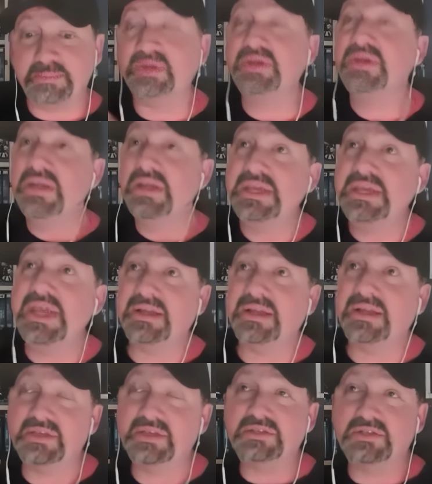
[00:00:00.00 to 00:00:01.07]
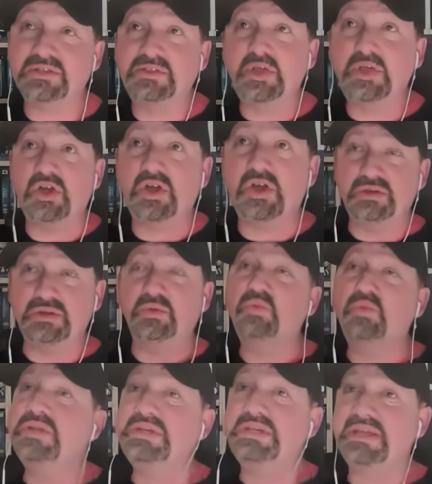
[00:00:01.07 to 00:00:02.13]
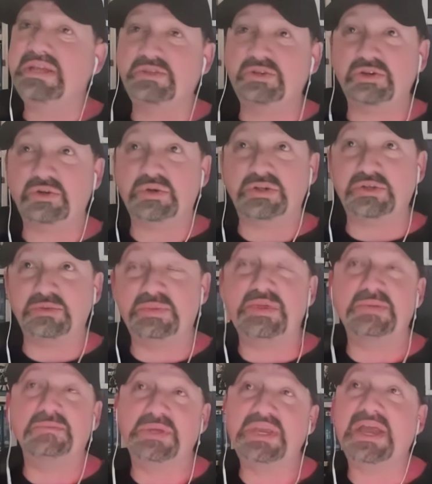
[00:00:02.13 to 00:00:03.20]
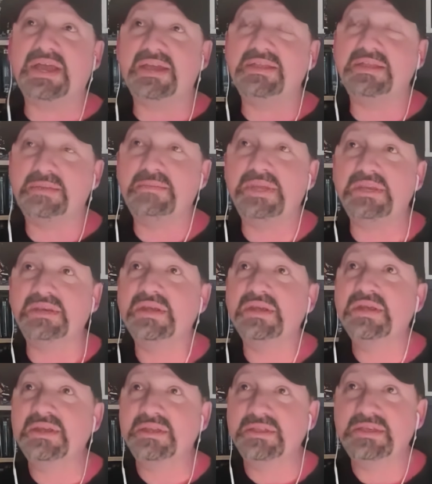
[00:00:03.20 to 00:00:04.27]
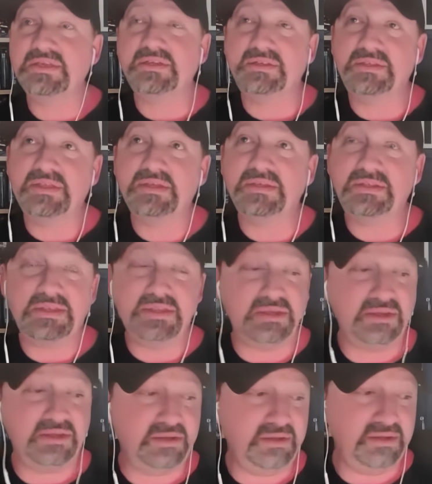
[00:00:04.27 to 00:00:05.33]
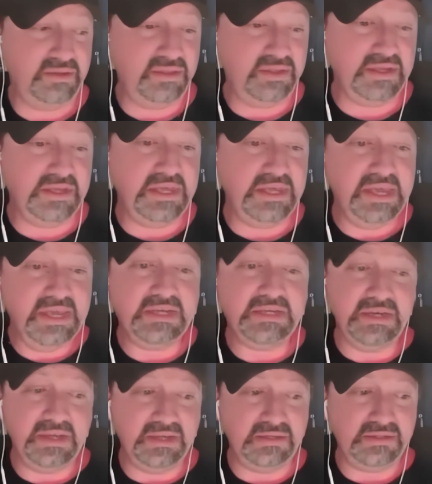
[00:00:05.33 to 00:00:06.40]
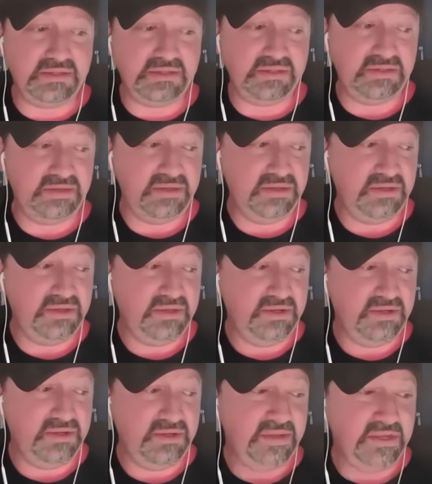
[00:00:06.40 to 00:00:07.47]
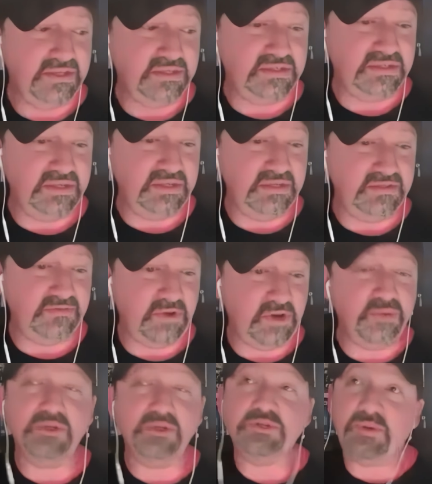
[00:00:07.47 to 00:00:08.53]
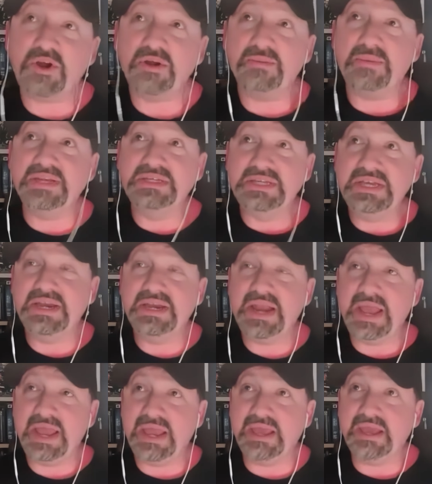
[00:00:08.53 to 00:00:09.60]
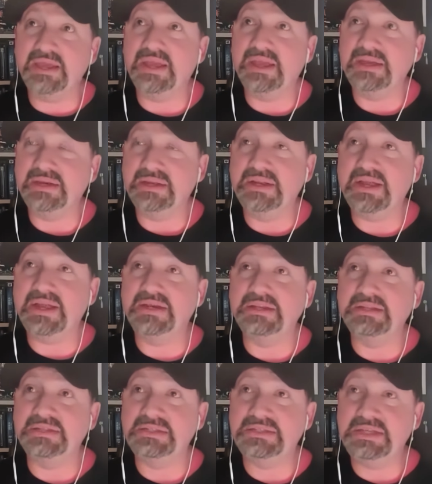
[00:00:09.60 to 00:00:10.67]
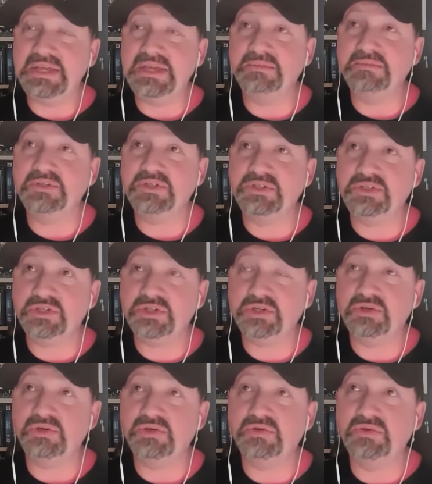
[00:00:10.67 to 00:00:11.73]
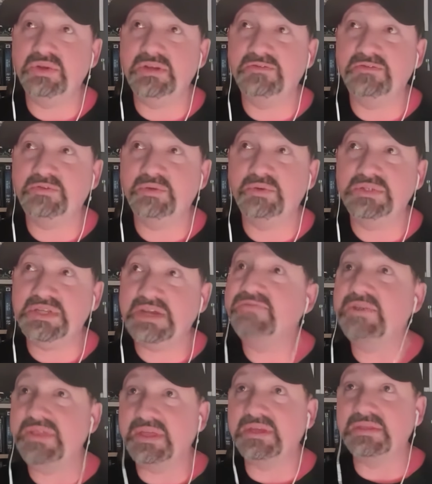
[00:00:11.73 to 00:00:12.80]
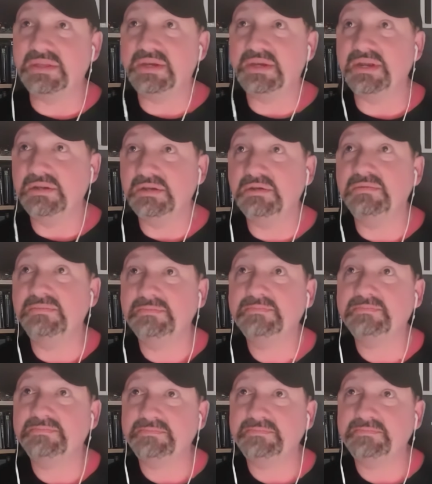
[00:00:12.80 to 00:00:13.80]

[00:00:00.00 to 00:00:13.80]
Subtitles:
But yeah, that's a long-winded answer to your question, Pete. But yeah, I mean, the geekness is very much part of my DNA, and it seems to influence everything that I do.